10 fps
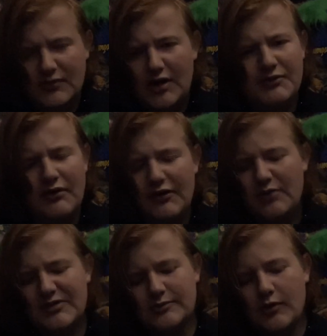I'm going there,
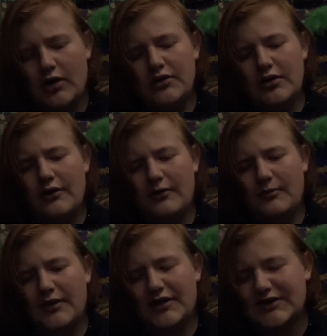Miss Marr,
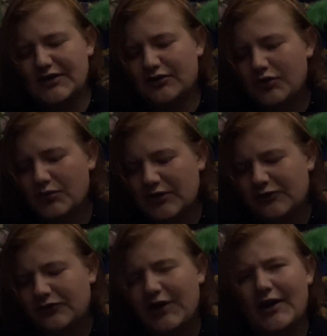because I don't know what the
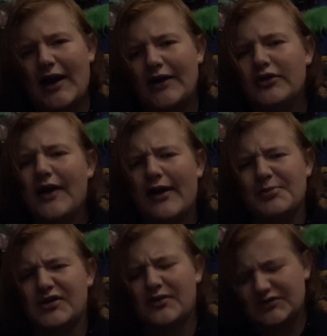fuck. I don't know how to
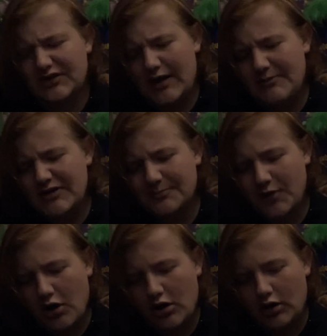pronounce her name. Miss
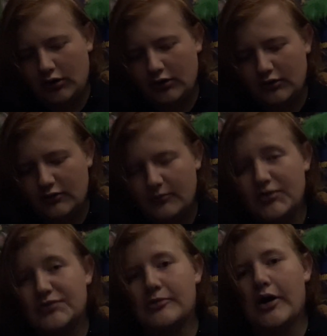Mar.
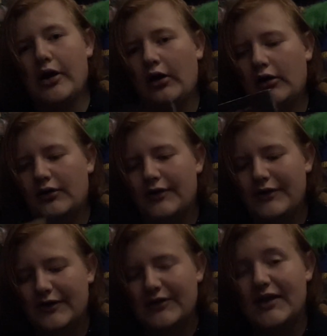Miss Mar.
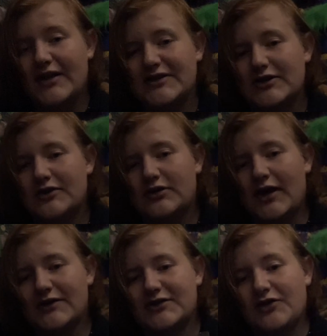That's the,
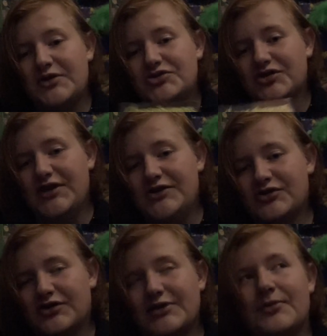that's the creature teacher
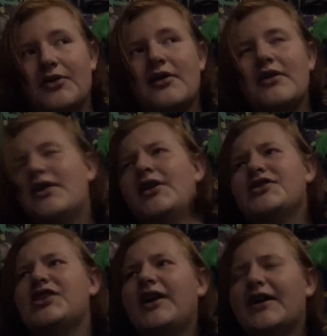in this book.
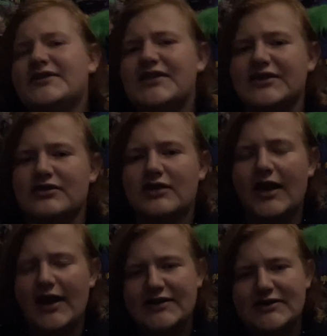She has these
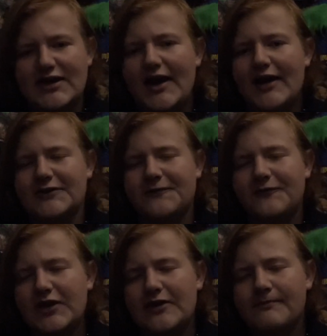nasty ass
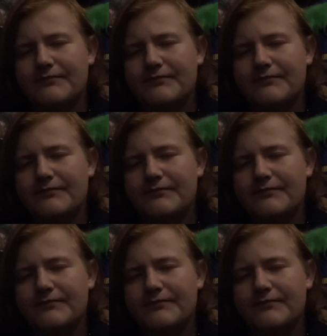feet.